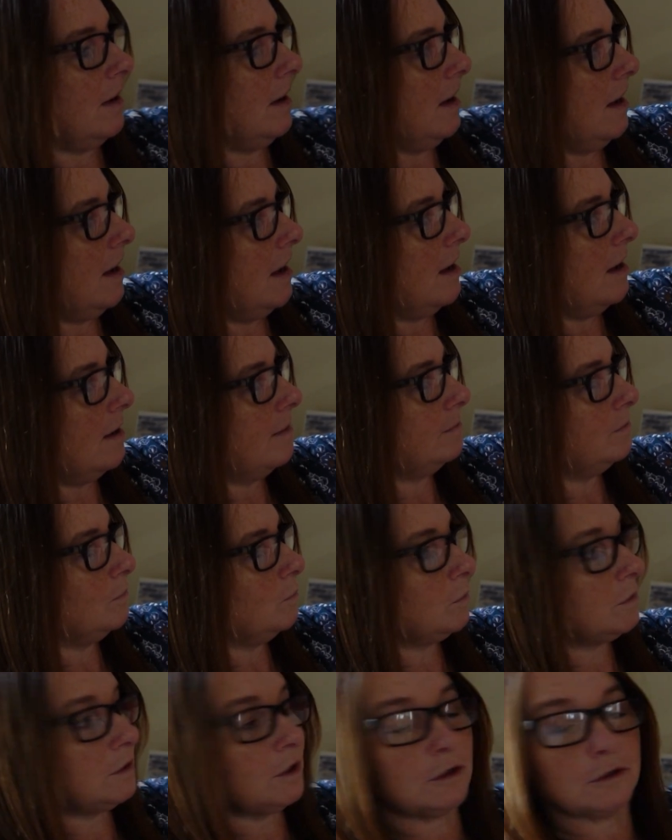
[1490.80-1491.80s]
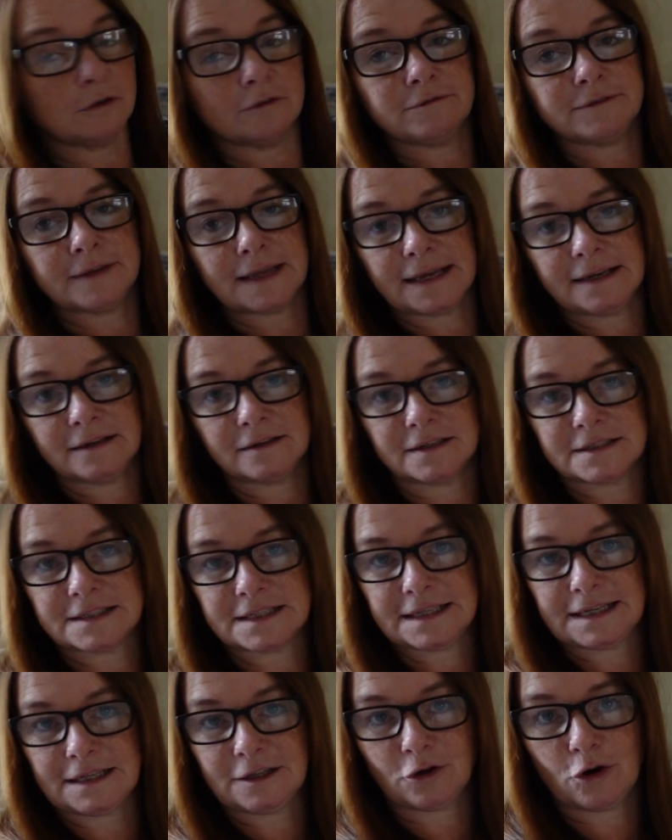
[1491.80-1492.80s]
would look lovely as a
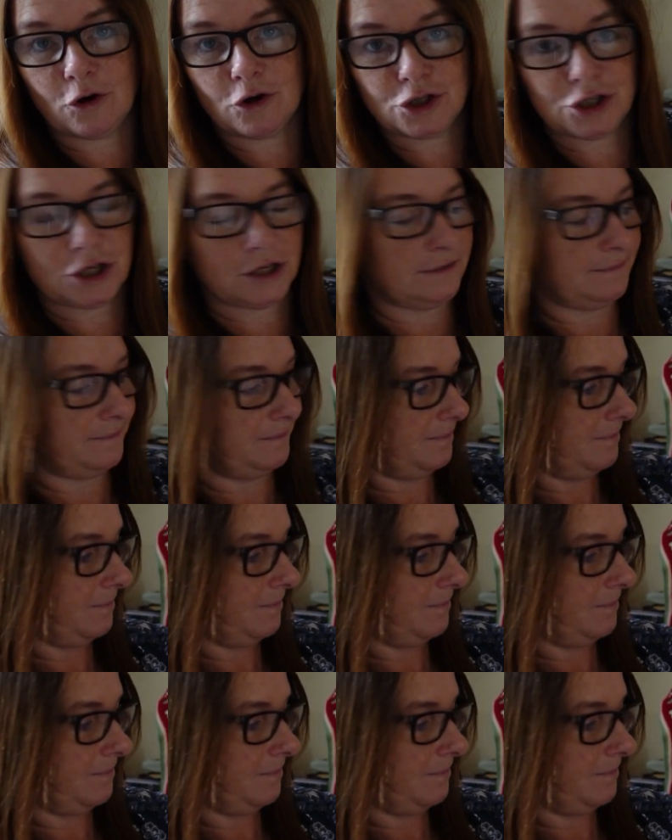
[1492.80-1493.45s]
little cushion,